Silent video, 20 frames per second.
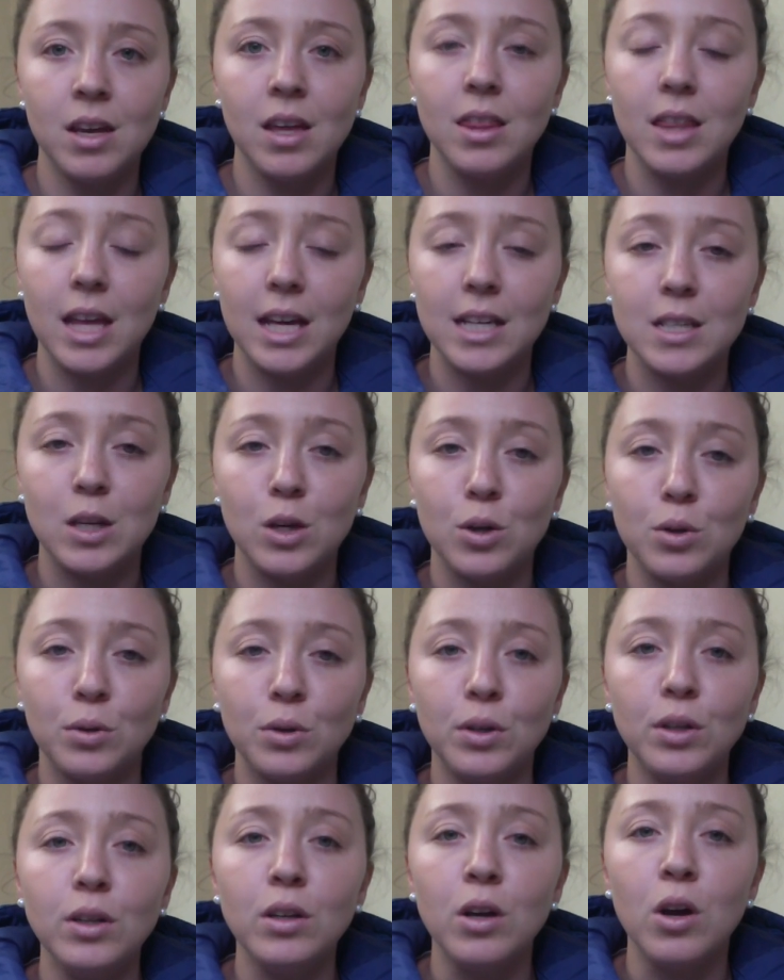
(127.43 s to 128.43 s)
These
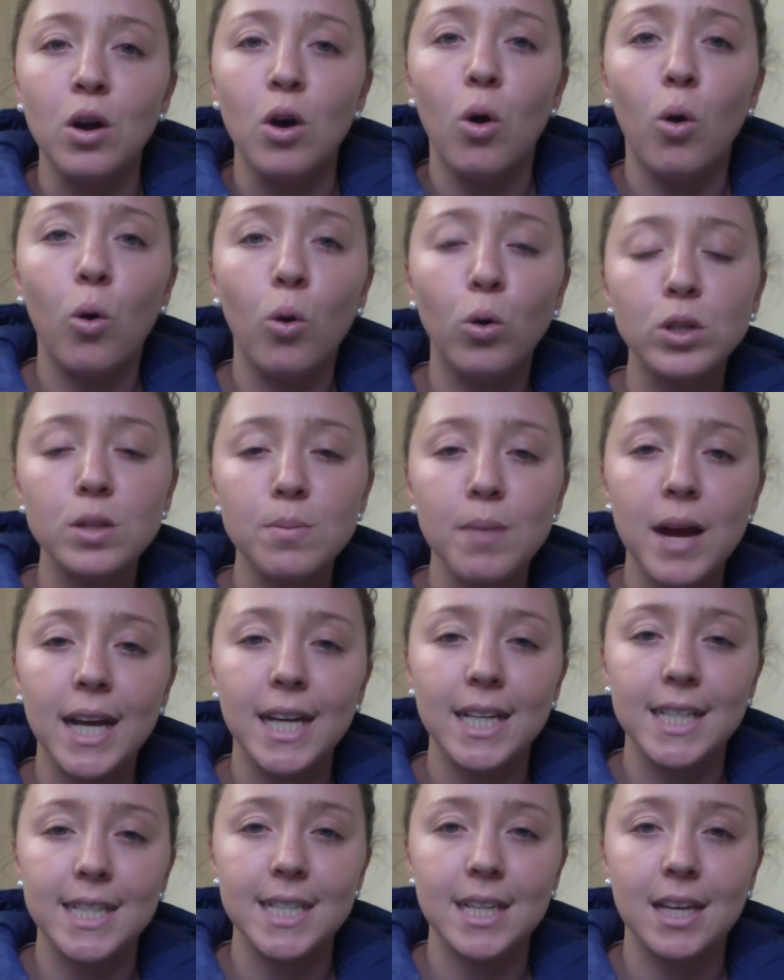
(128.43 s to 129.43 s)
include
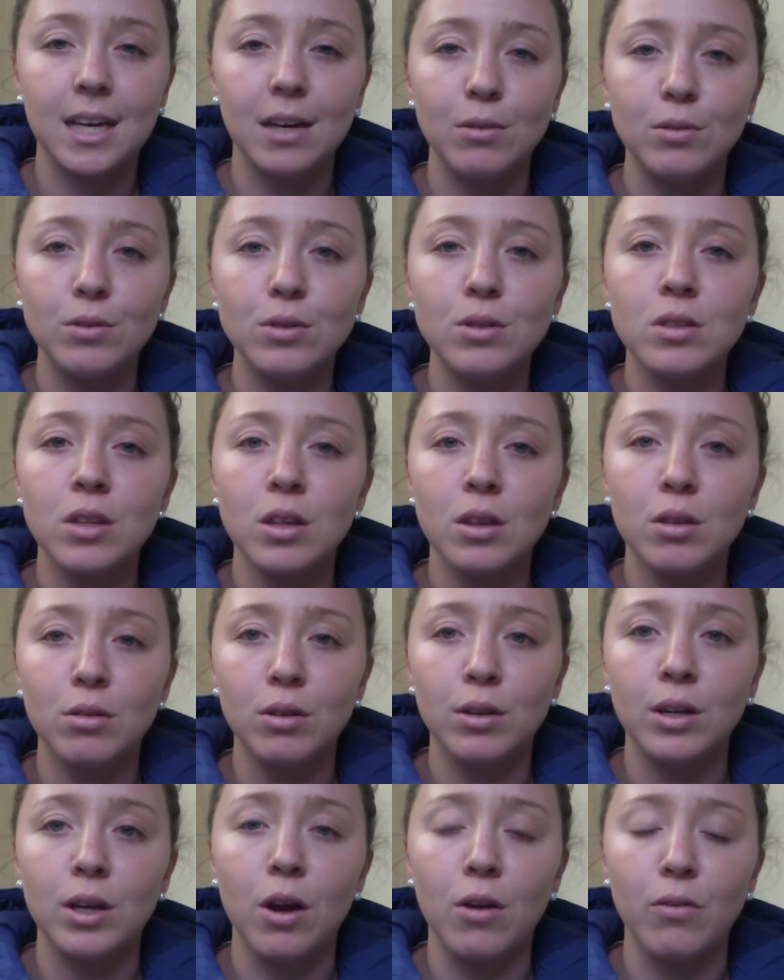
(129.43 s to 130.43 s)
automating skills
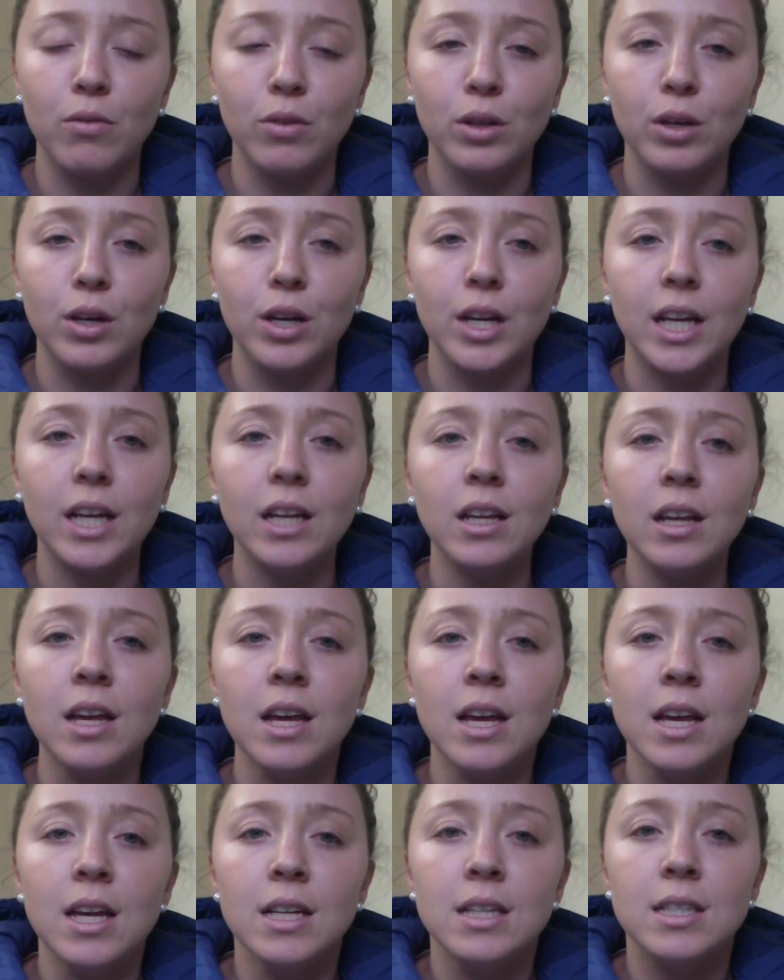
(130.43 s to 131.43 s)
through overlearning,
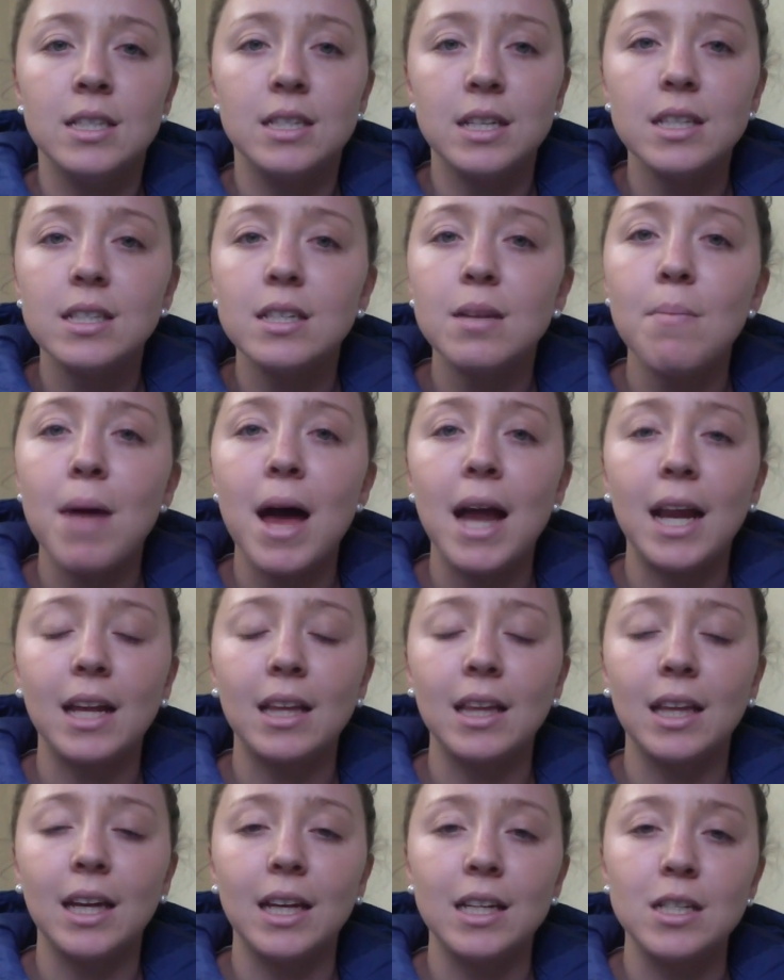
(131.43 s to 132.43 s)

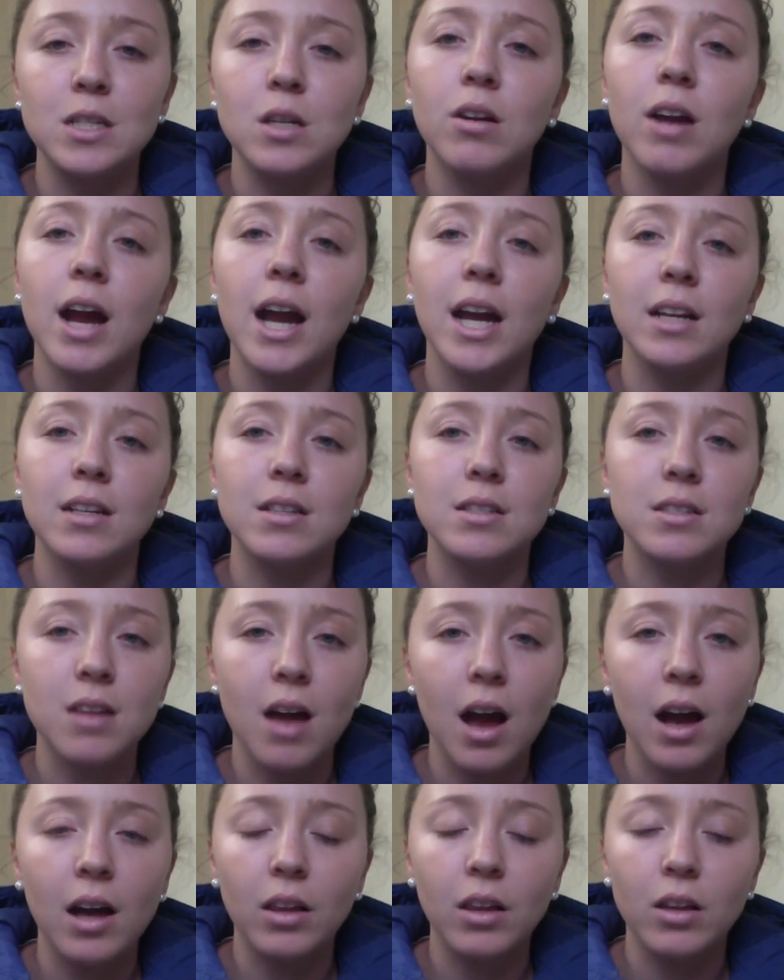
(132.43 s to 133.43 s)
systematically integrating
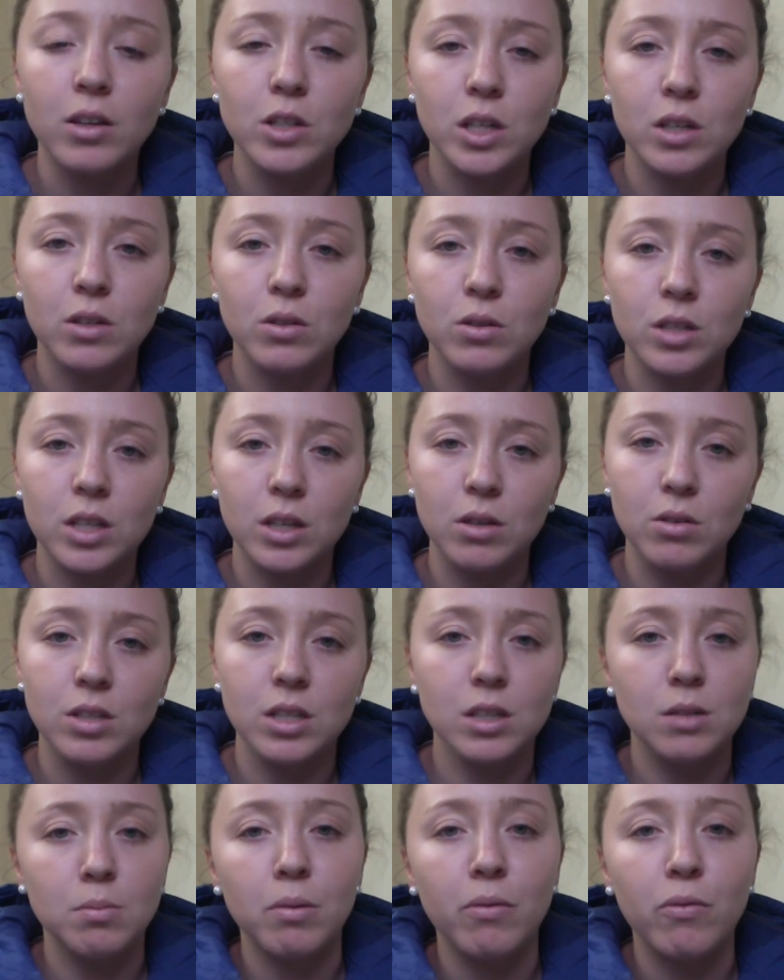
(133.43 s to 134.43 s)
psychological skills
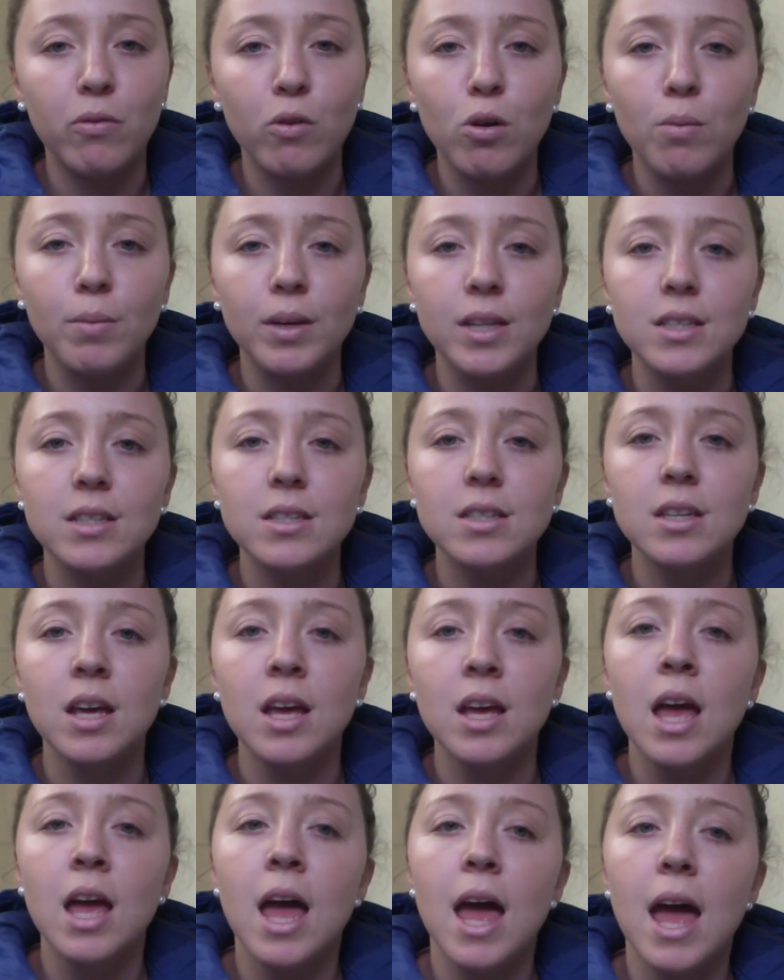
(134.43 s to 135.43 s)
into performance,
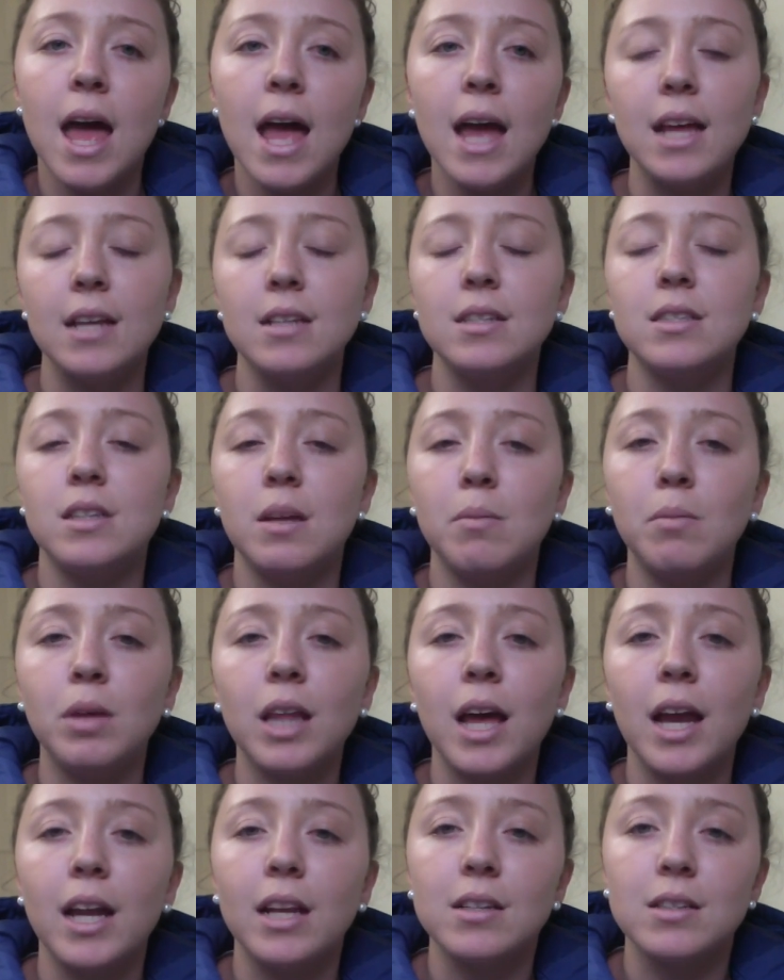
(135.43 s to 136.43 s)
and
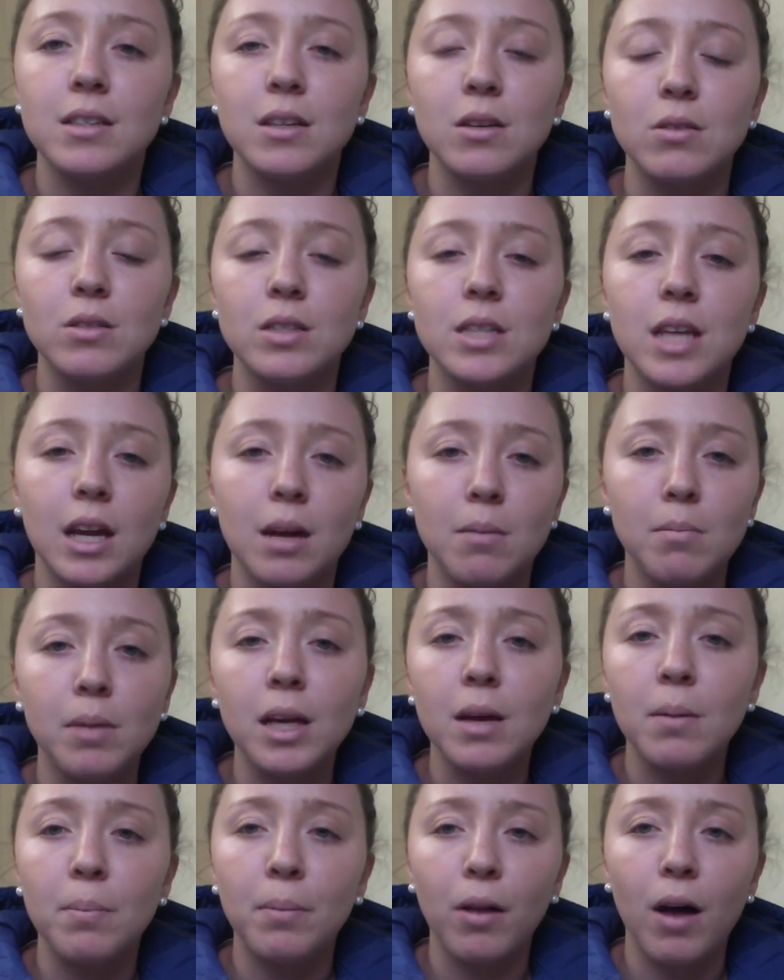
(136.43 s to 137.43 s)
stimulating skills that can be
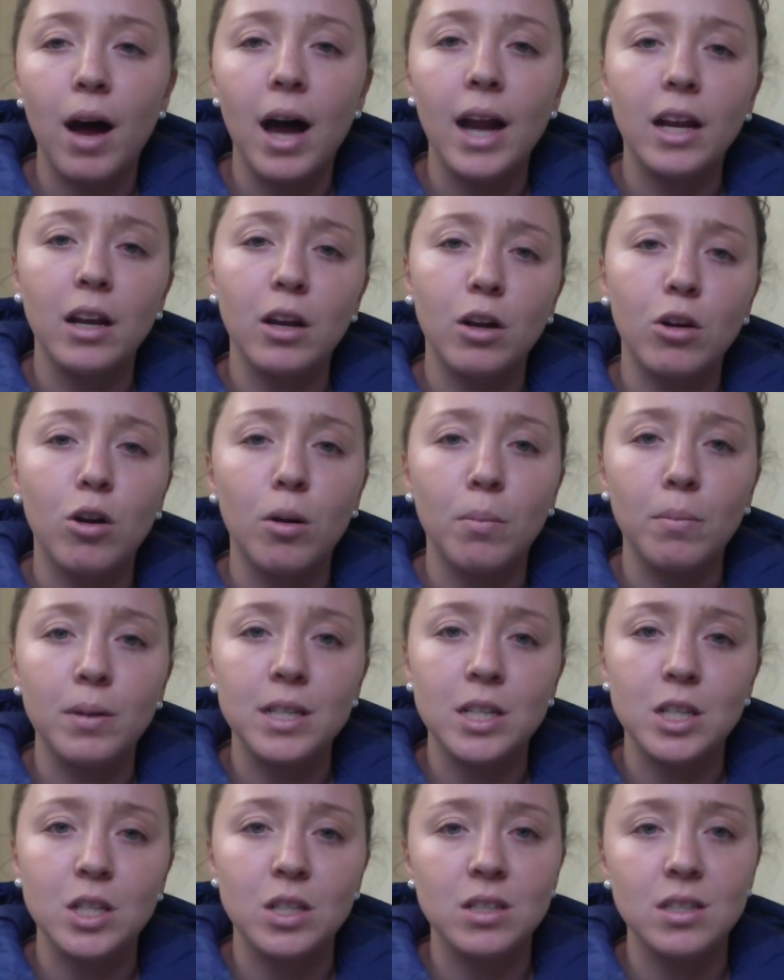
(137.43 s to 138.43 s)
applied in a
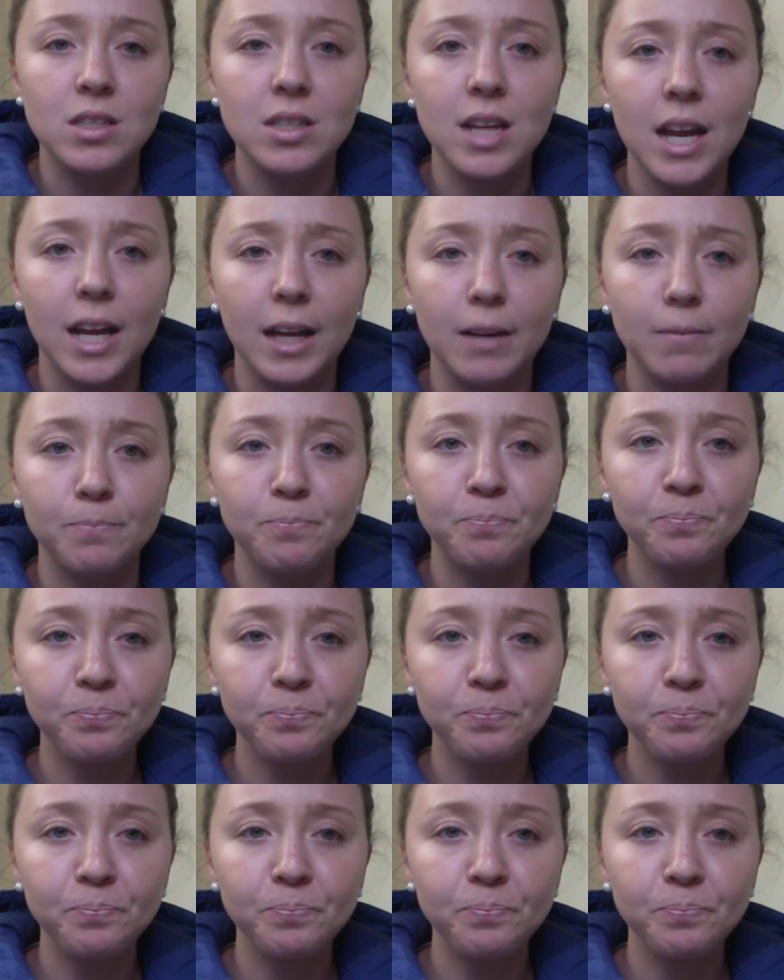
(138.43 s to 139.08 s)
competition setting.